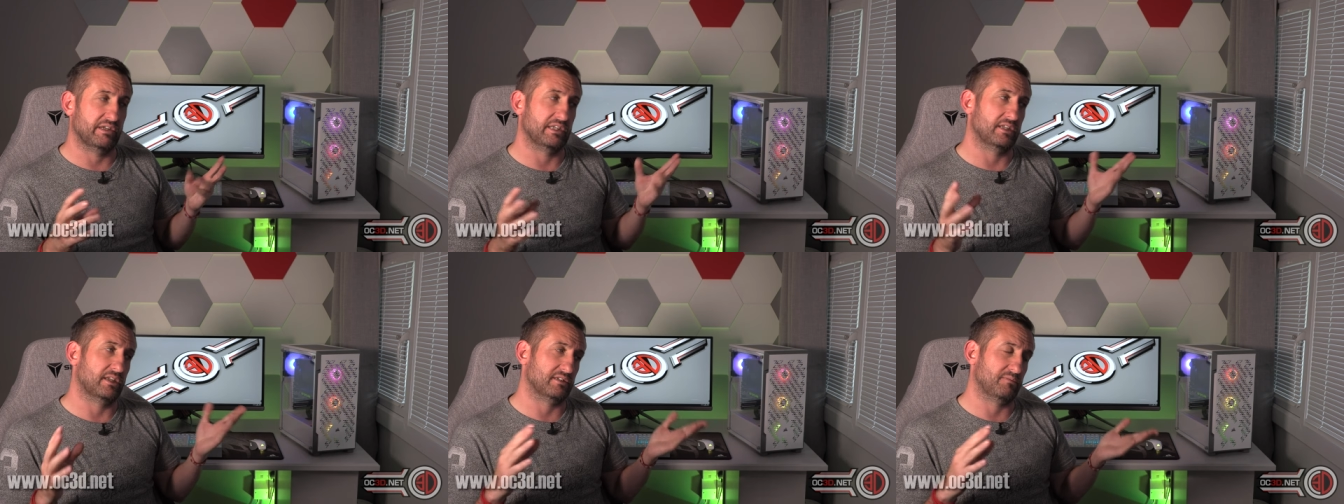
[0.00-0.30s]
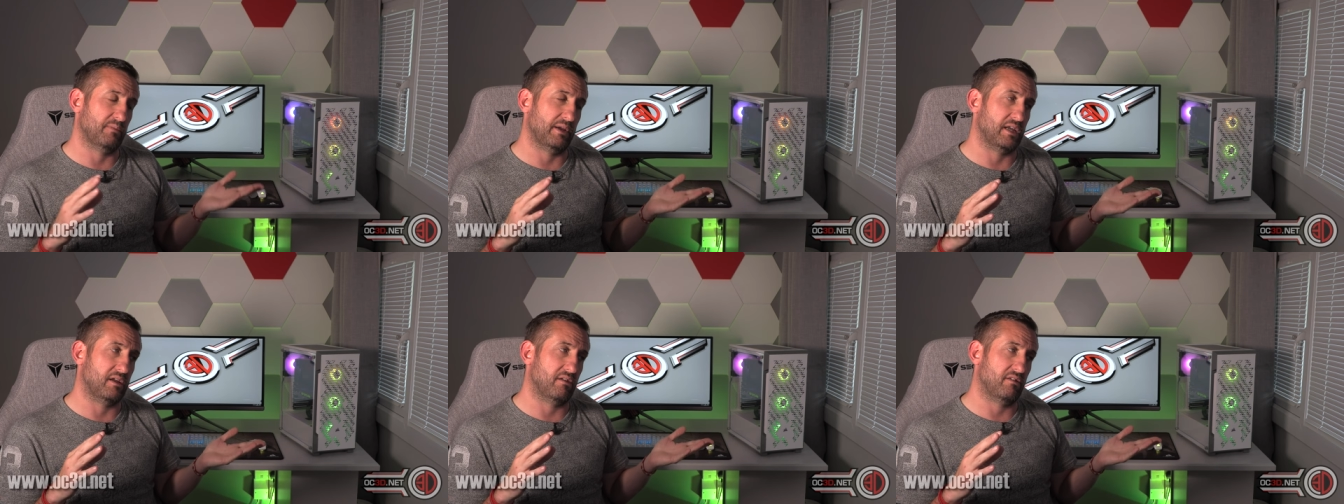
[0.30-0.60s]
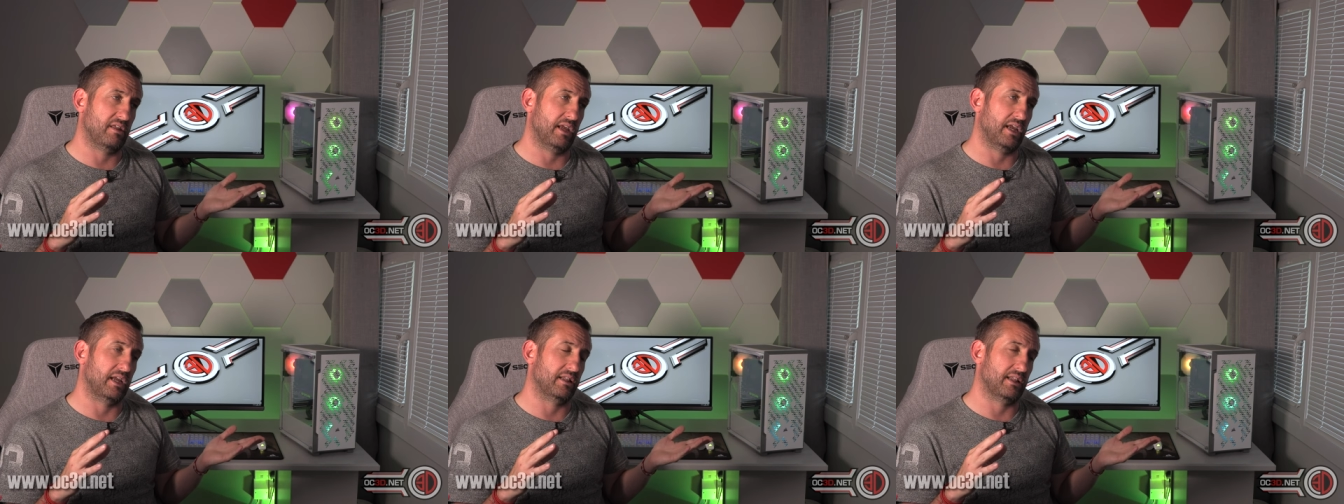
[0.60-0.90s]
it does make you
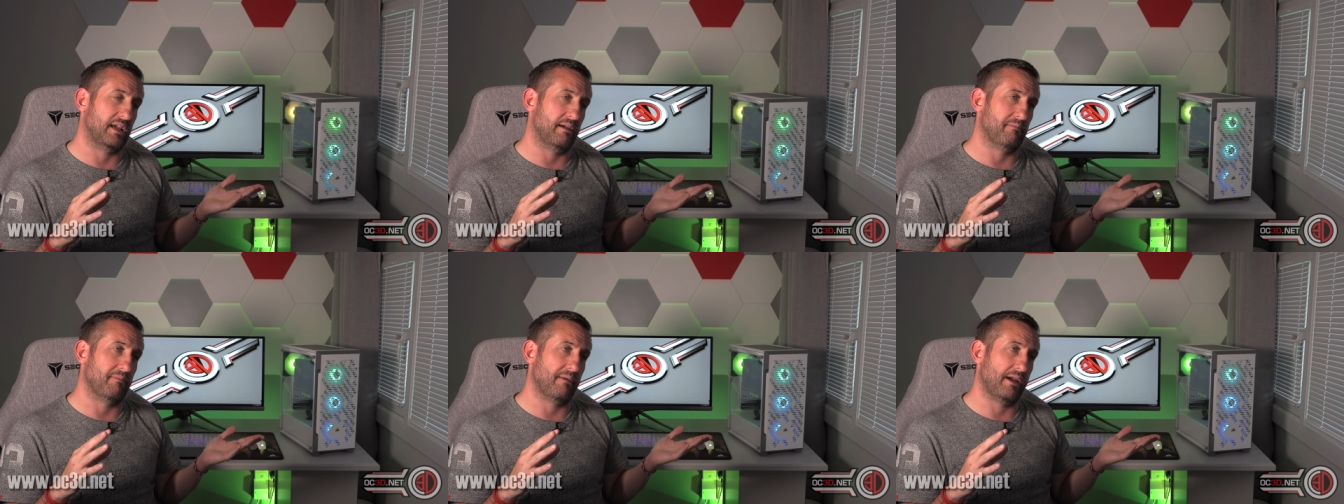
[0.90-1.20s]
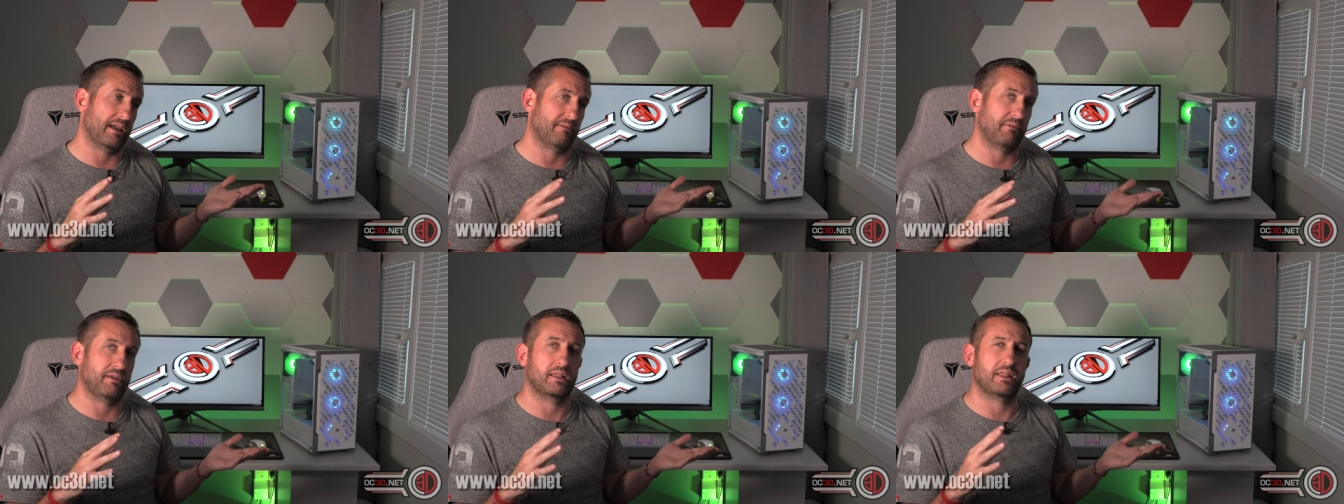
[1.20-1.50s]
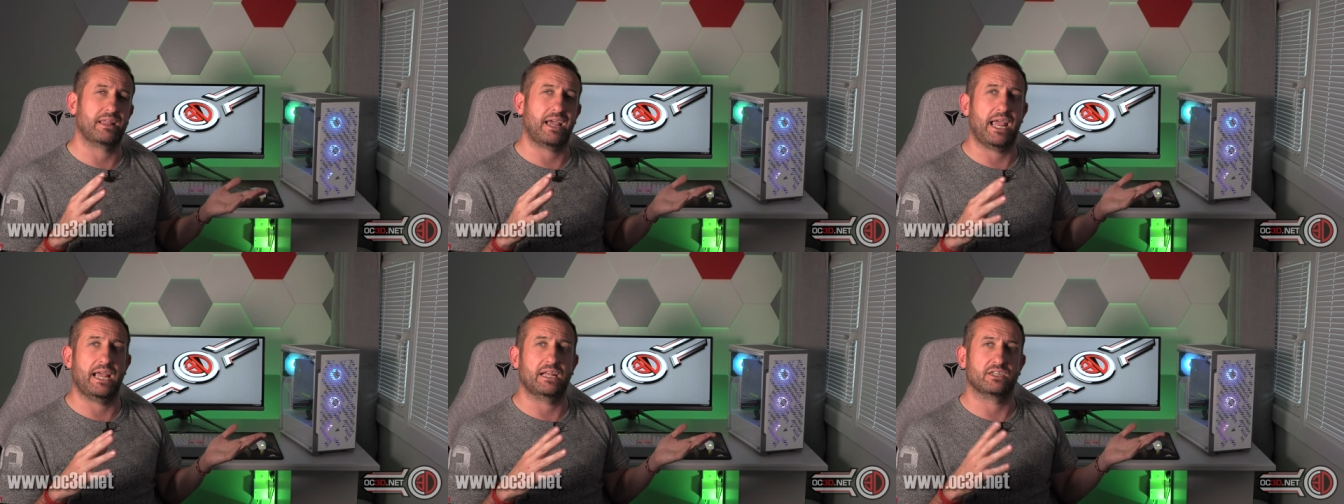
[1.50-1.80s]
think that maybe
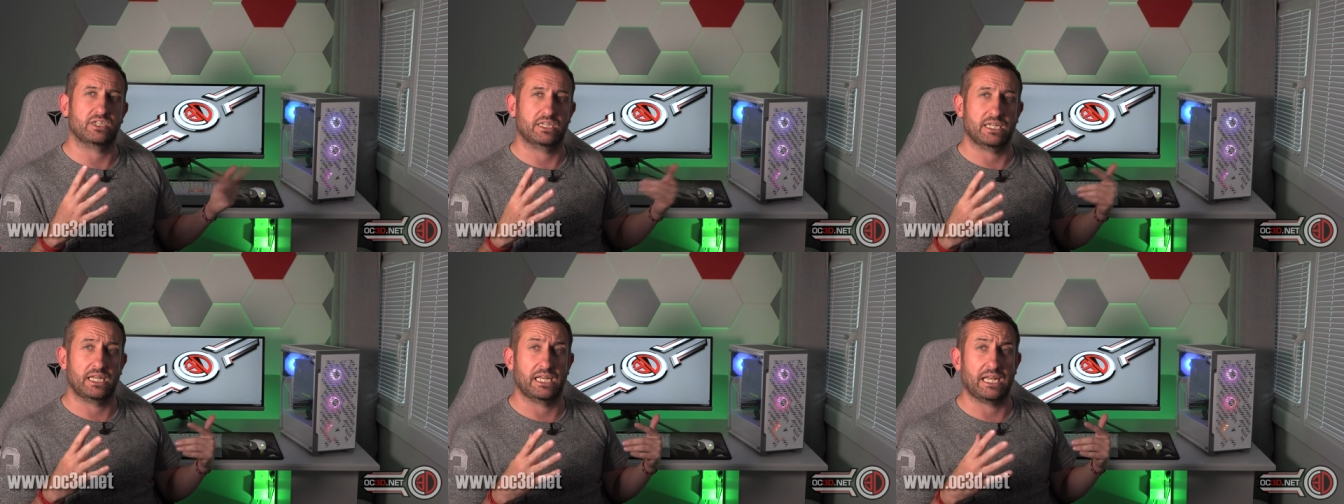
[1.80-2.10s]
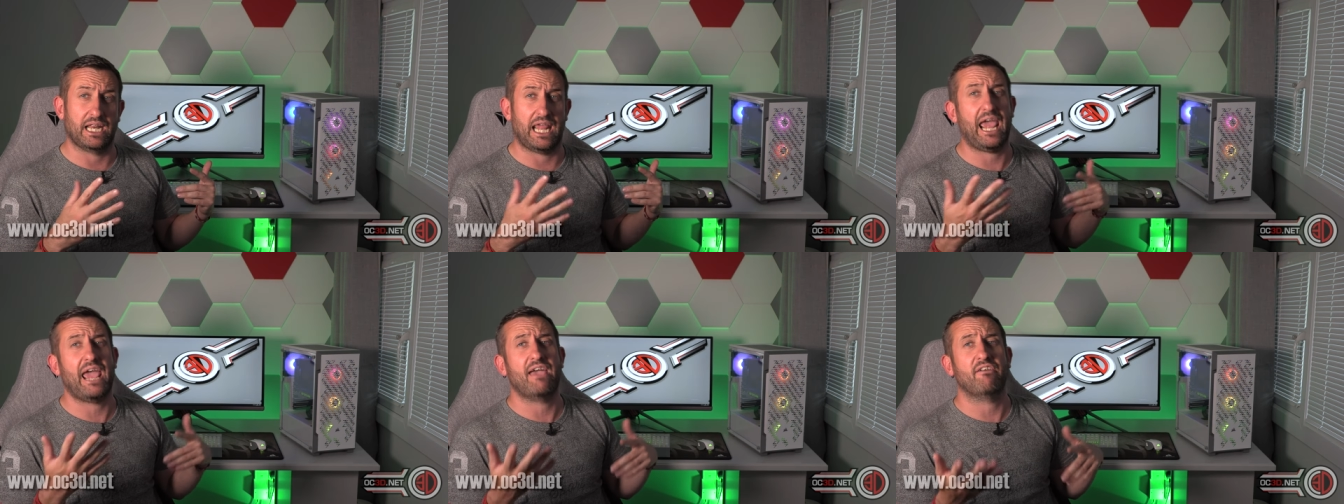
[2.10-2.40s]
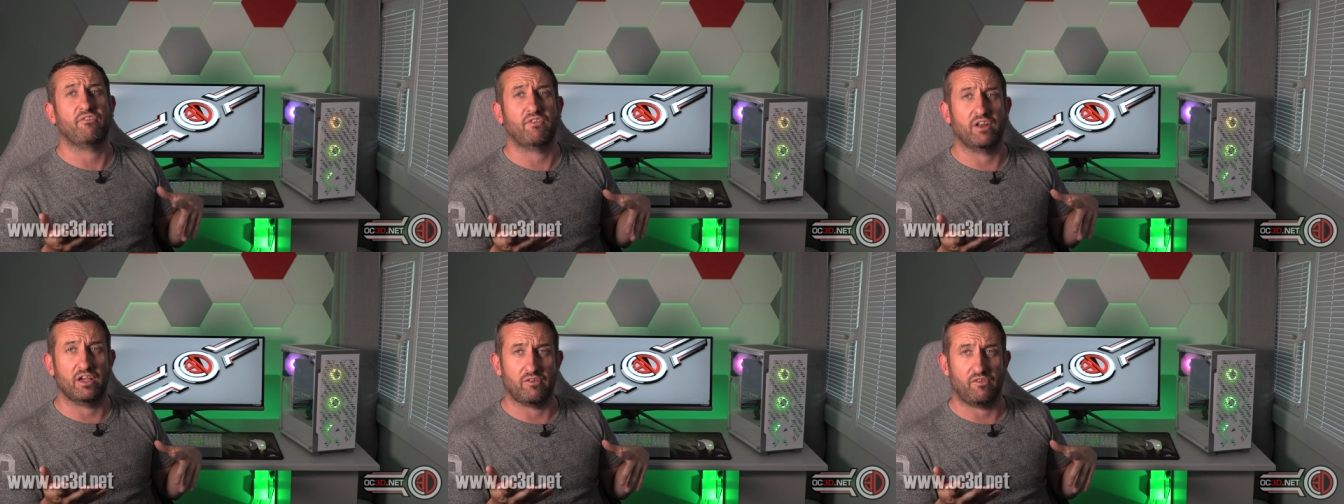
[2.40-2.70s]
they actually needed
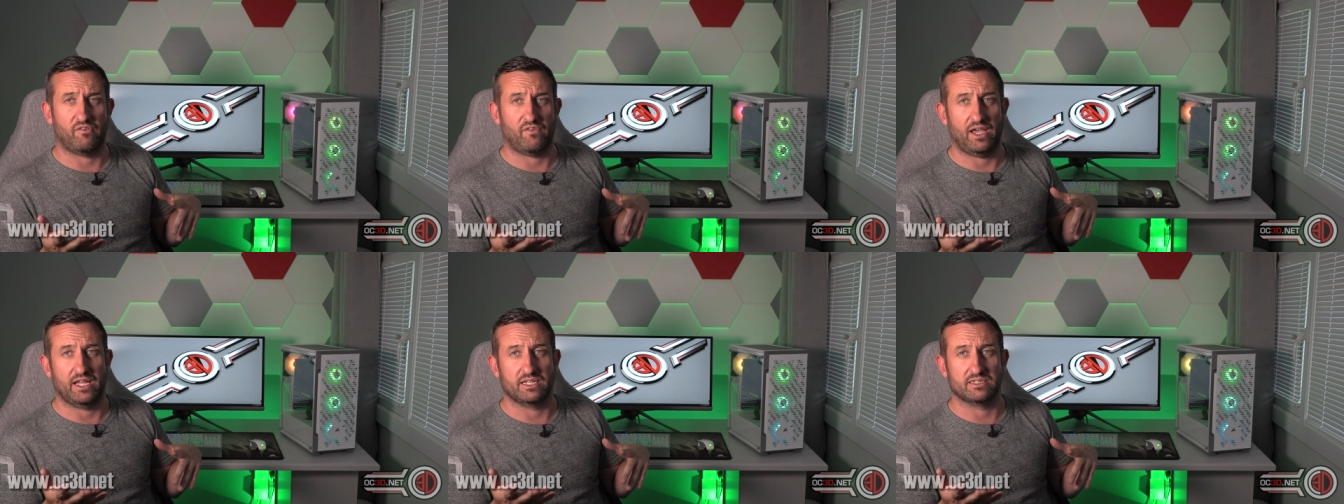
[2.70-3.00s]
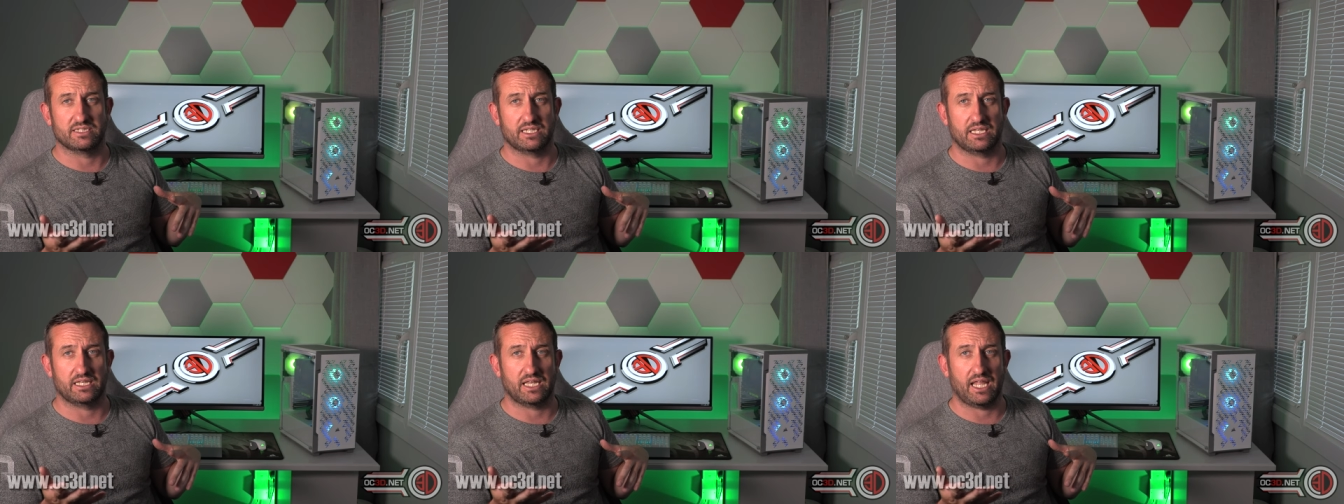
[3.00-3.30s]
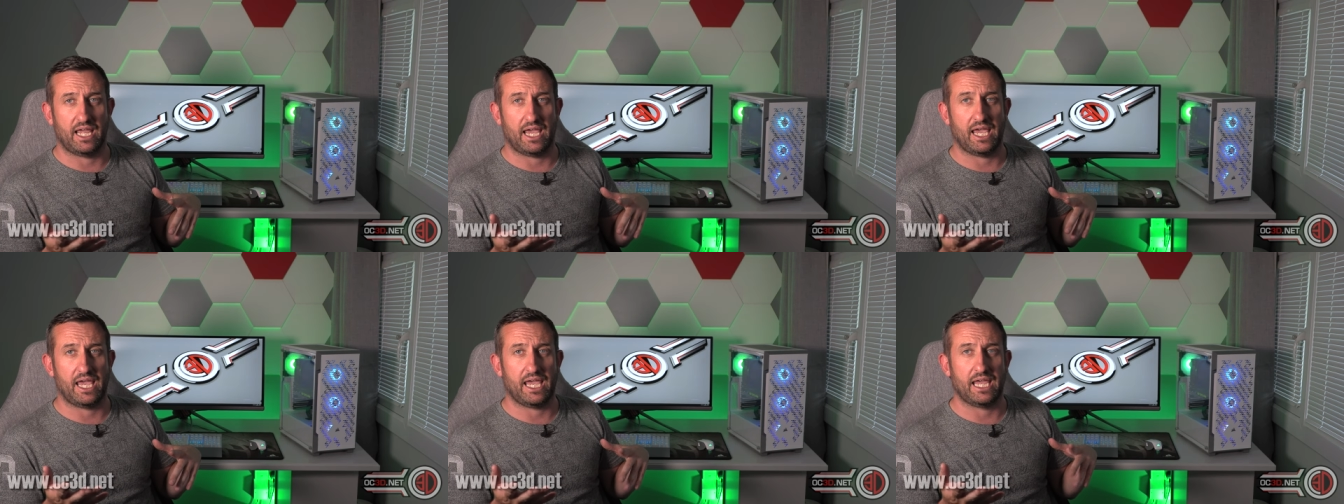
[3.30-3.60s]
airflow fans in
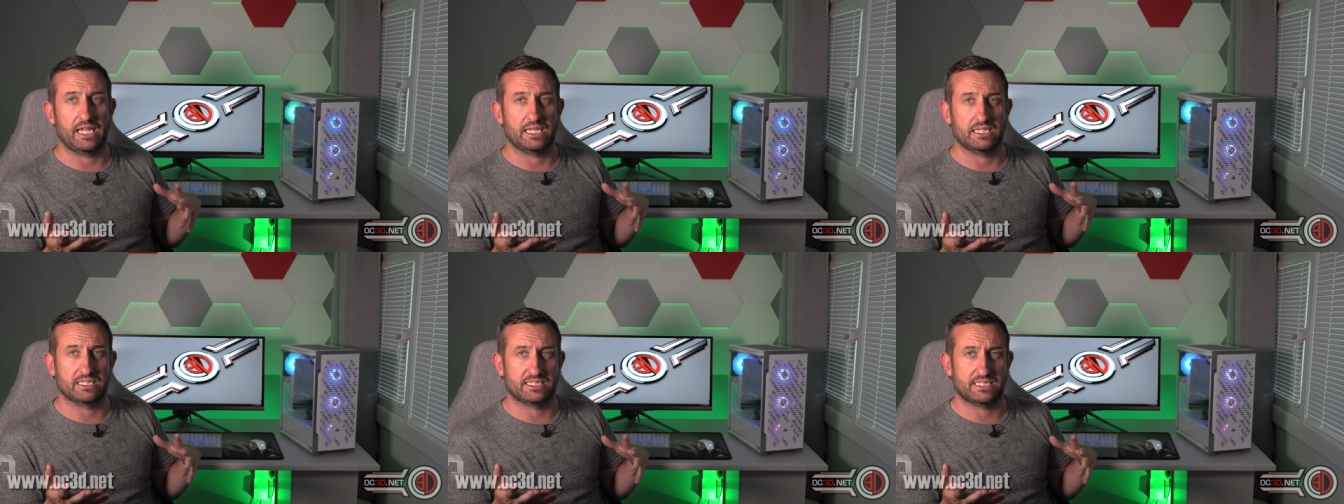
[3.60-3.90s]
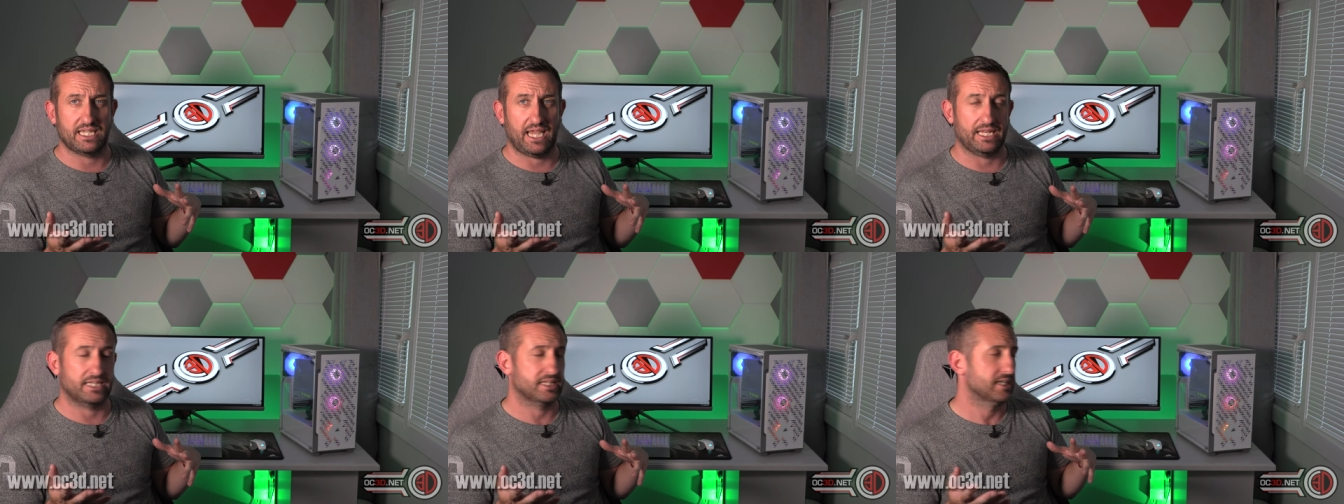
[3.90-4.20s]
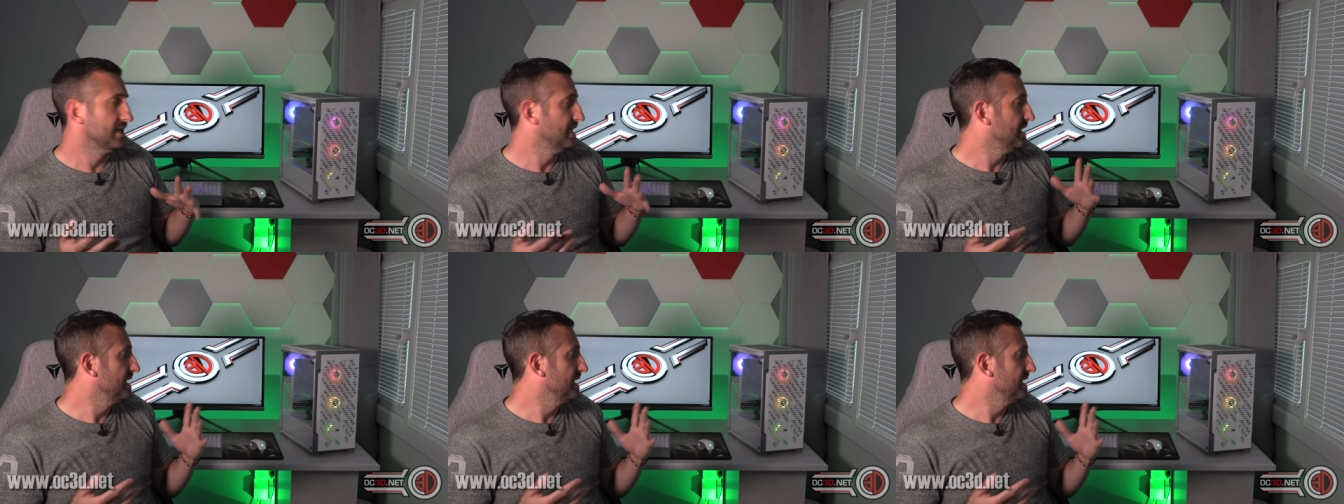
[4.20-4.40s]
there instead.